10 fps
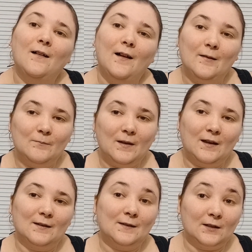
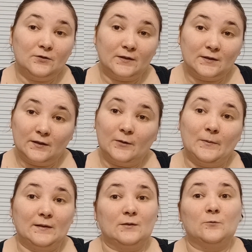man that dresses up
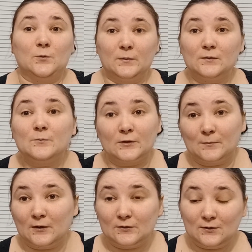as a woman, pretty
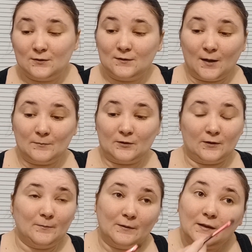much. I'm
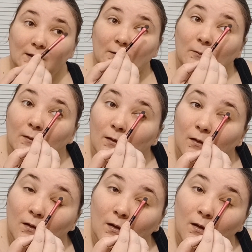sorry, but they do.
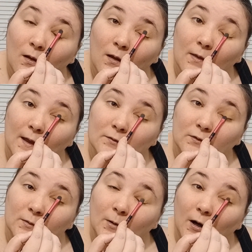That's
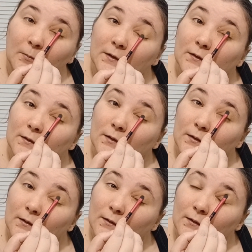really popular.
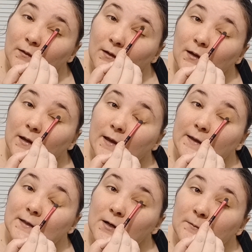
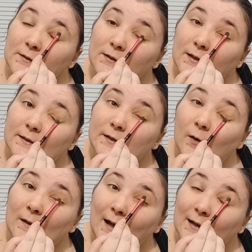It's
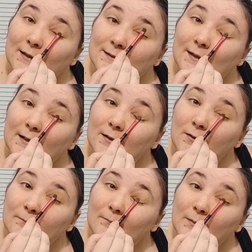going out of
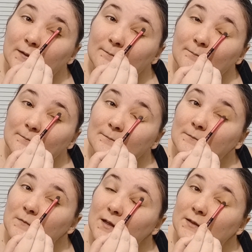style, but
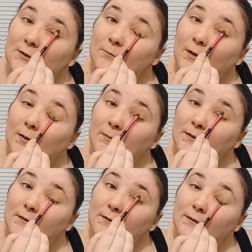it's still
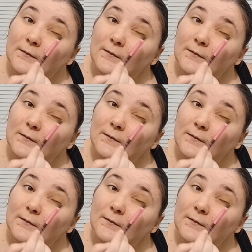popular.